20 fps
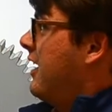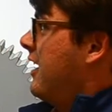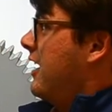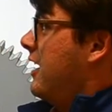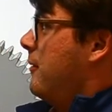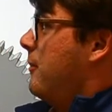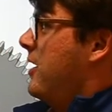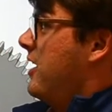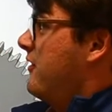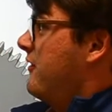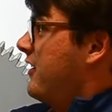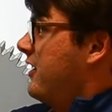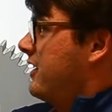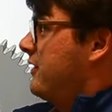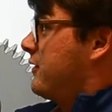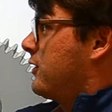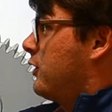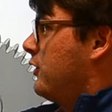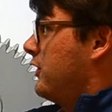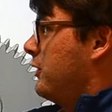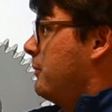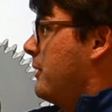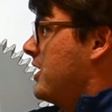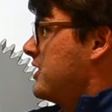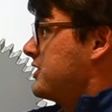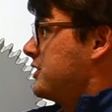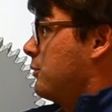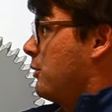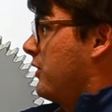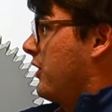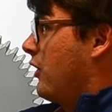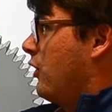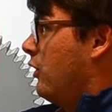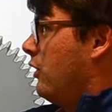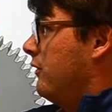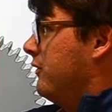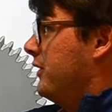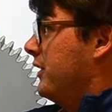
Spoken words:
it made it very difficult to measure with all